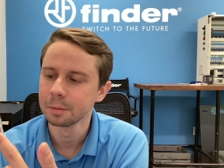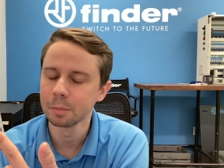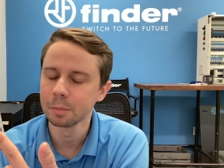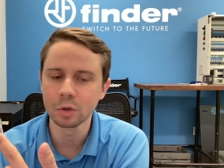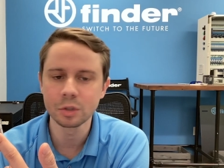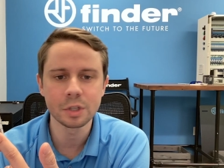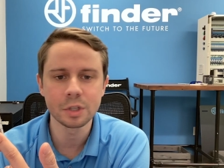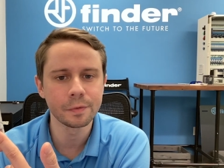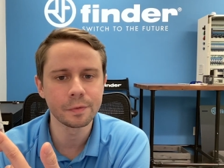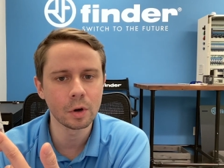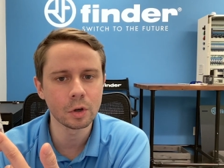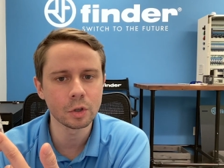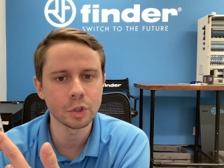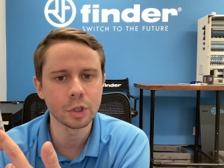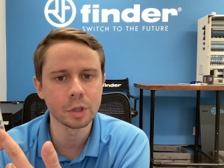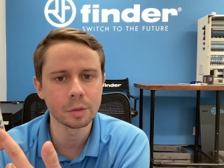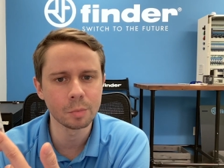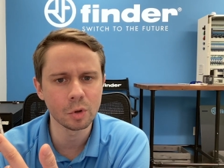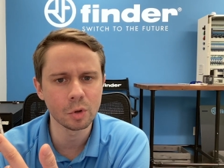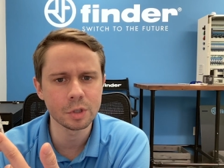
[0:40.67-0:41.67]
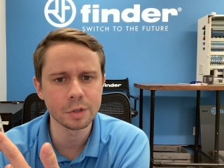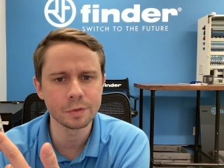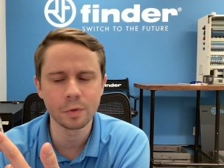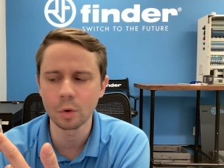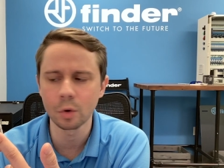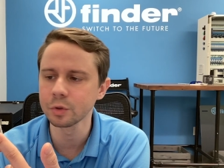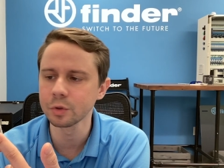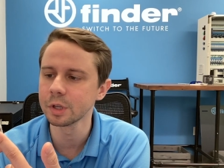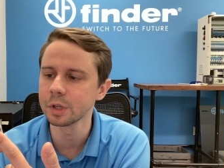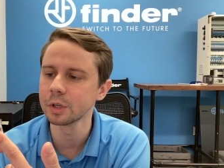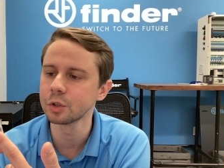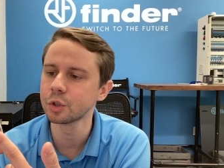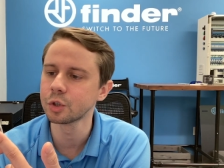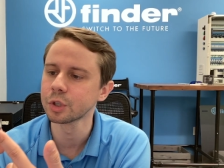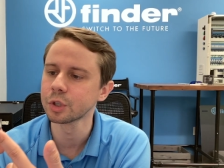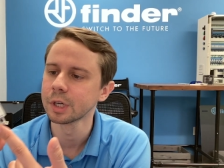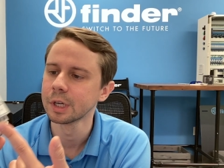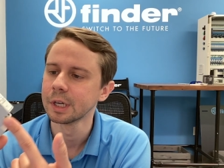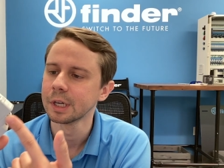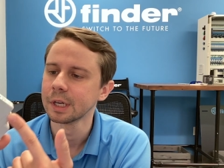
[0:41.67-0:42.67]
Multifunction,
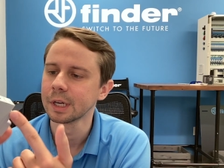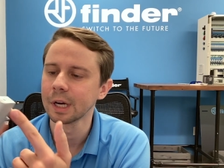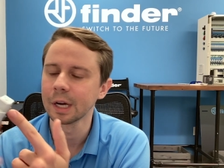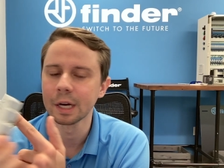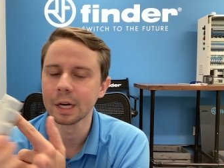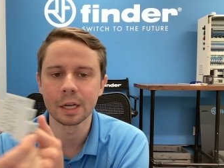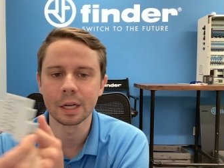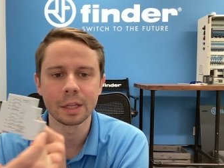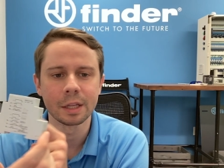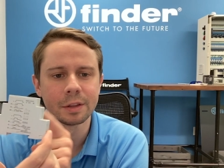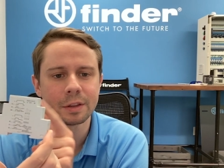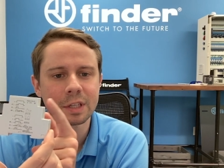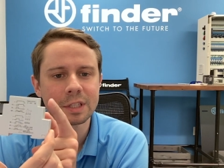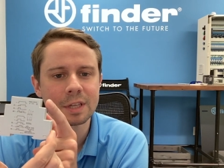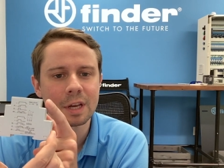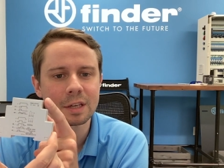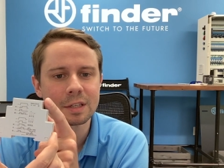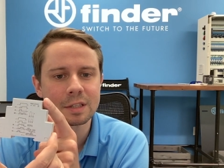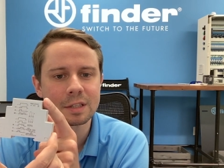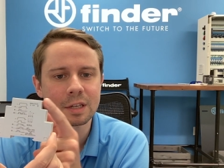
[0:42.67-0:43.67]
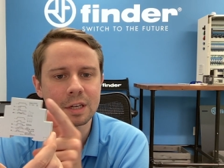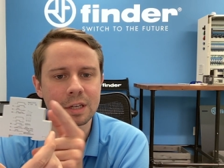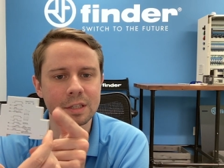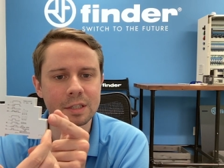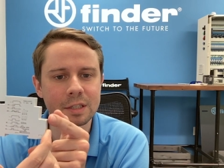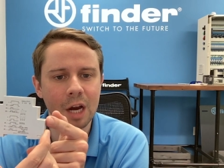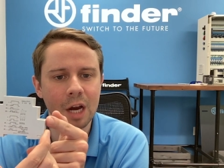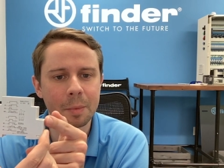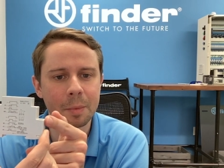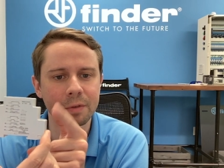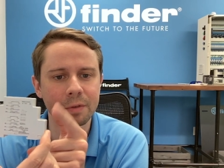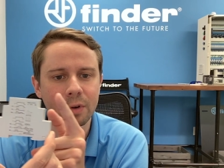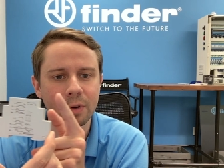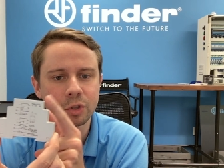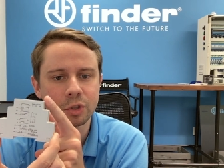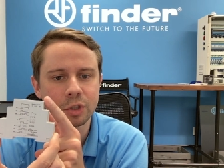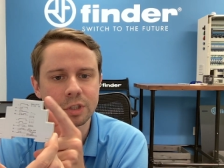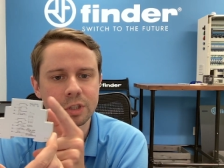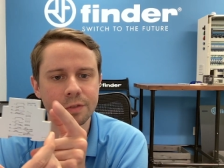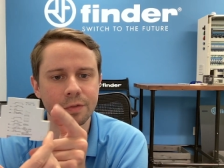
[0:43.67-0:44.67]
multi-voltage, uh, and this has six timing
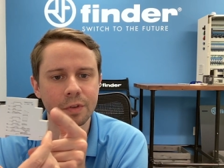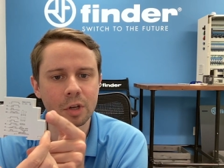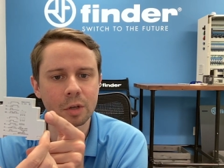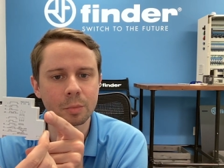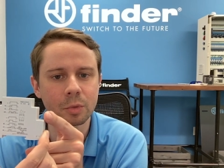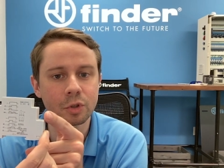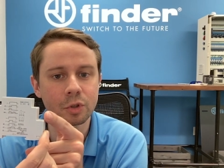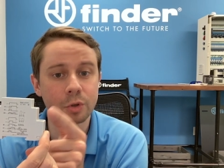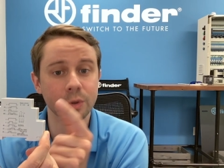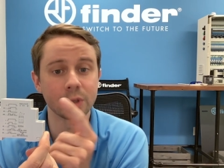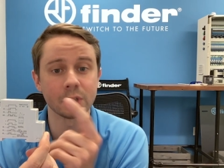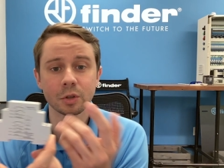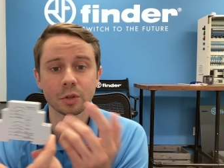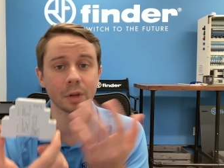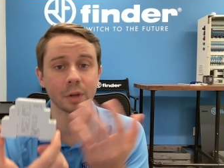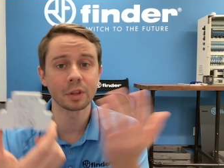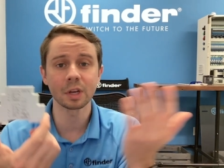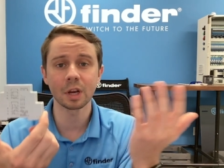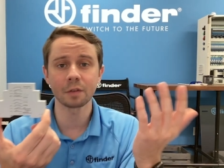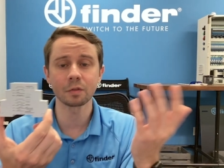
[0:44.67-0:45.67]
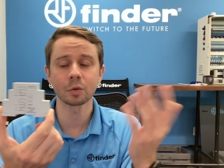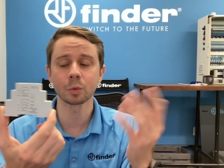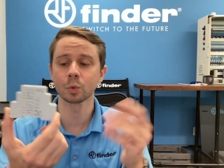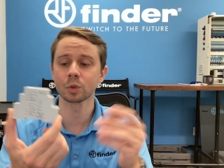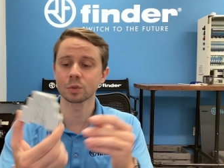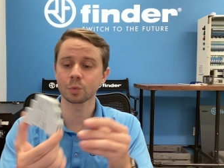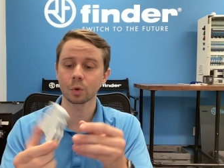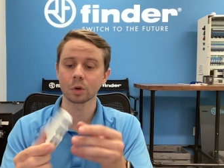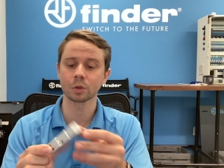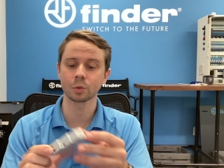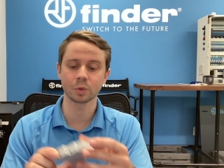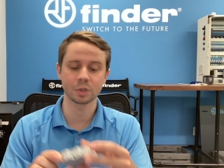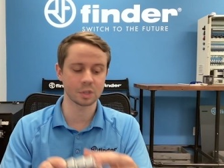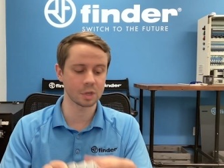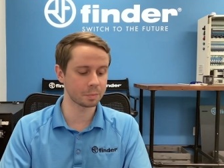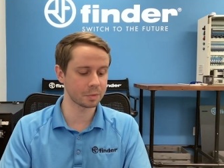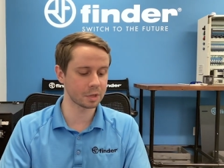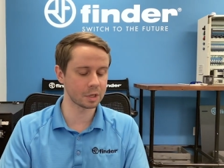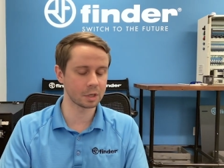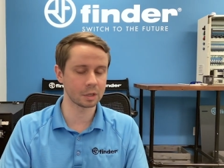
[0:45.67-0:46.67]
functions available to it. So I think everyone's worked with
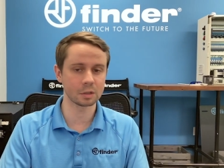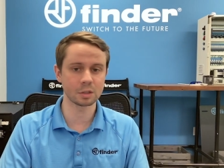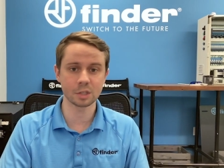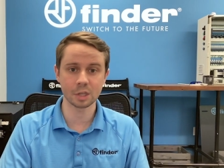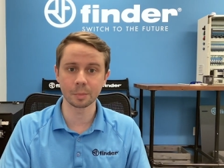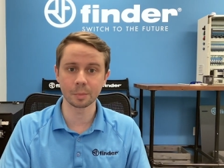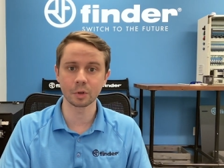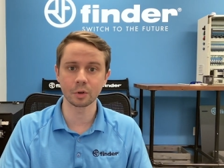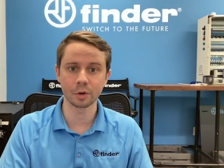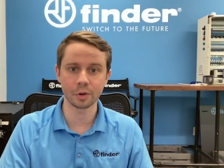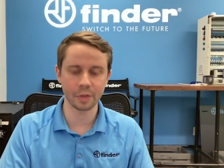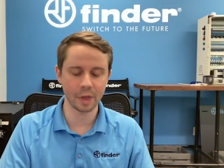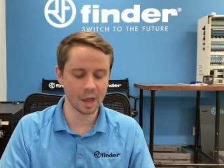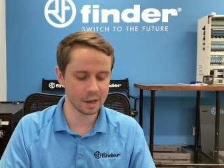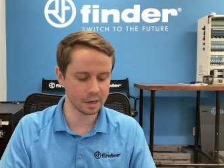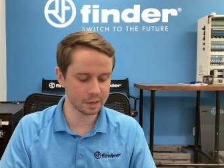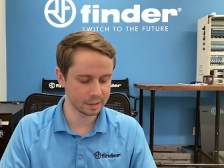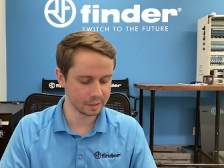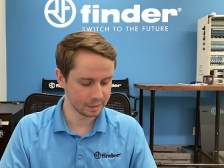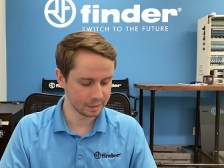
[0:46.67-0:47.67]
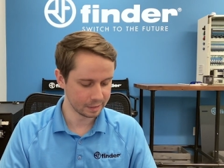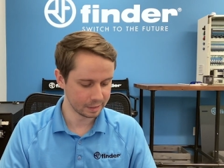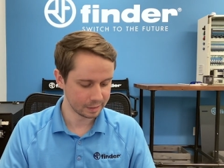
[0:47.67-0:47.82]
something similar to that.